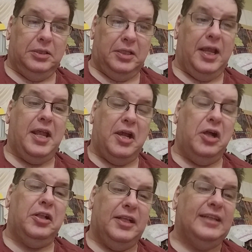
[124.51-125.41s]
They
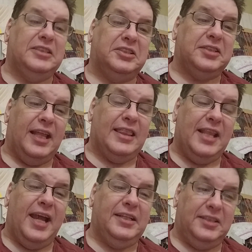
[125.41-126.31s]
call us the
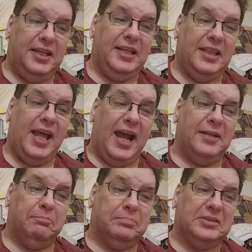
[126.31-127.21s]

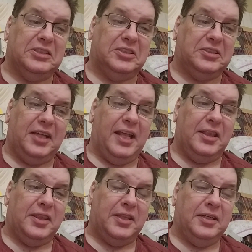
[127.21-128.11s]

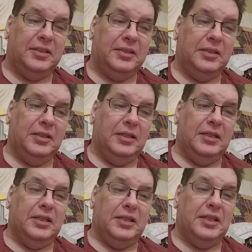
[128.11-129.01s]
99%,
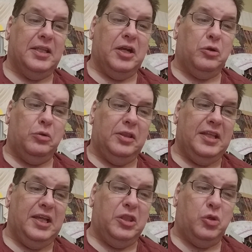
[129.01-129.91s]
and they're
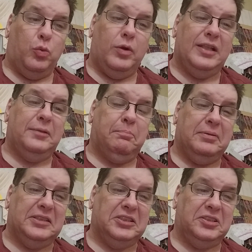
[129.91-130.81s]
only the
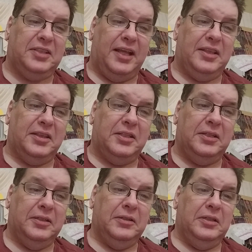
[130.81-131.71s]
1%,
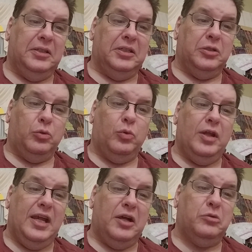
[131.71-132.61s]
and
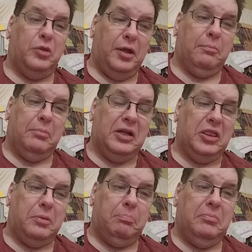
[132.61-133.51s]
we outnumber
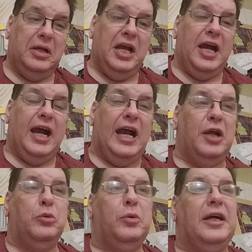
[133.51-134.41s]
them.
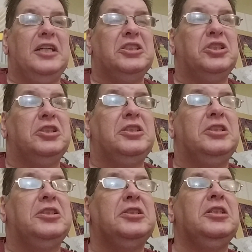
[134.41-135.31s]
I
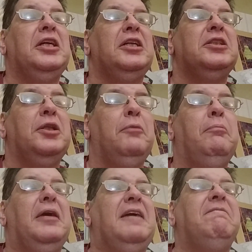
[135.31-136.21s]
watched the
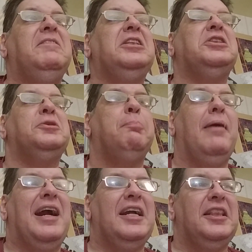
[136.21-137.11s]
movie
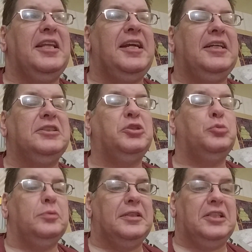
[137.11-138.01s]
Spartacus
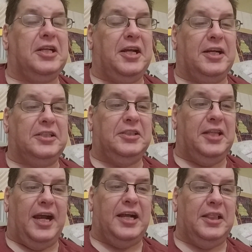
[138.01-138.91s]
with Kirk
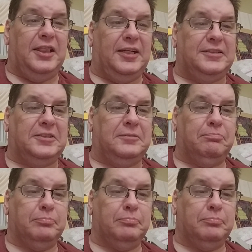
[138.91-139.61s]
Douglas,